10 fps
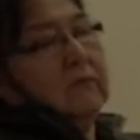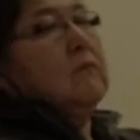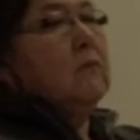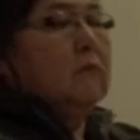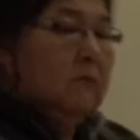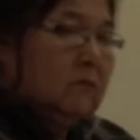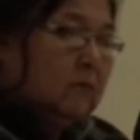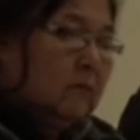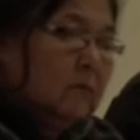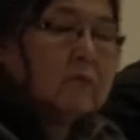
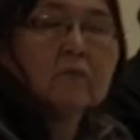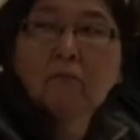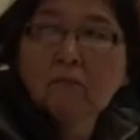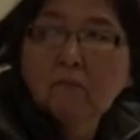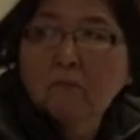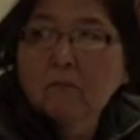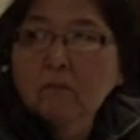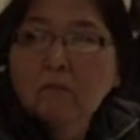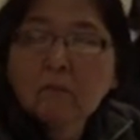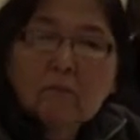
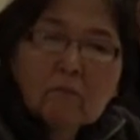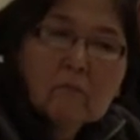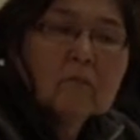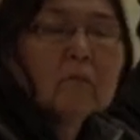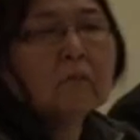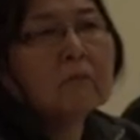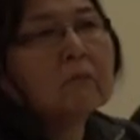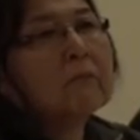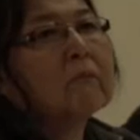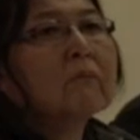
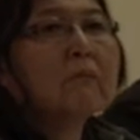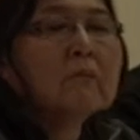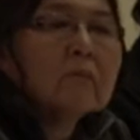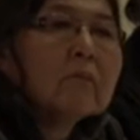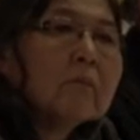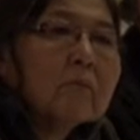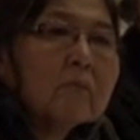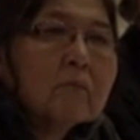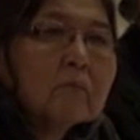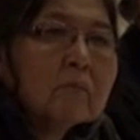
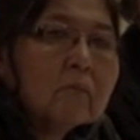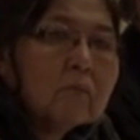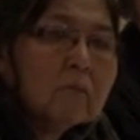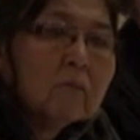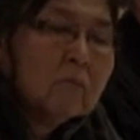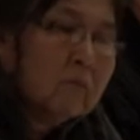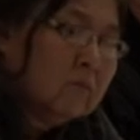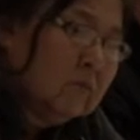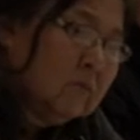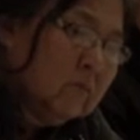
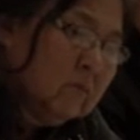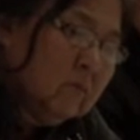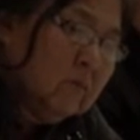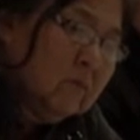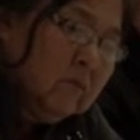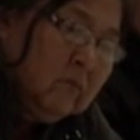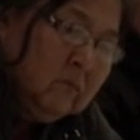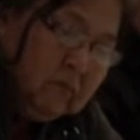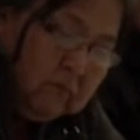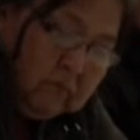
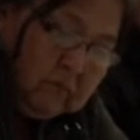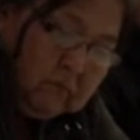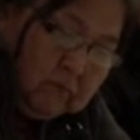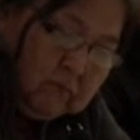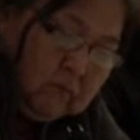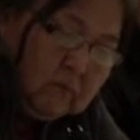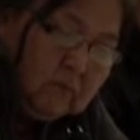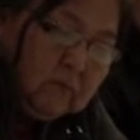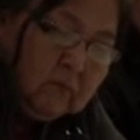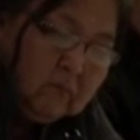
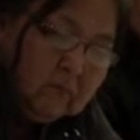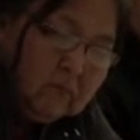[no speech]